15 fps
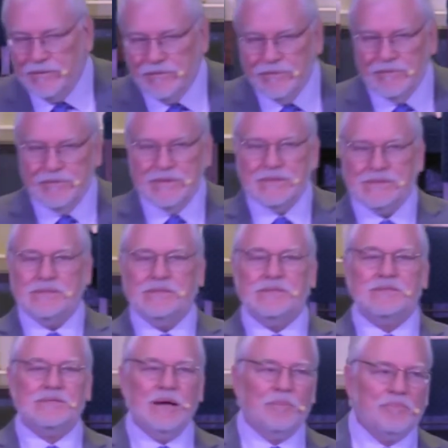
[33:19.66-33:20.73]
This is
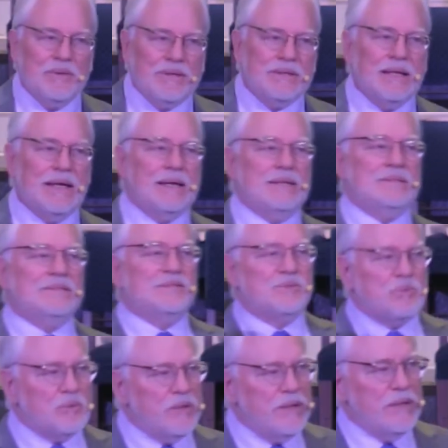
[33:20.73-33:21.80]
something that is
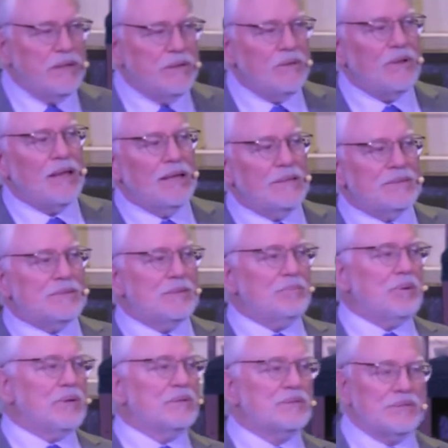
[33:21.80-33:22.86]
real as the
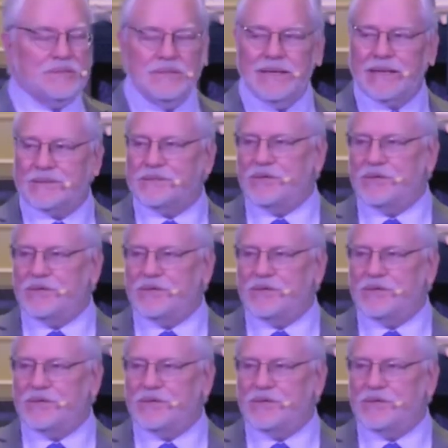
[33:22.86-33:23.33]
person next to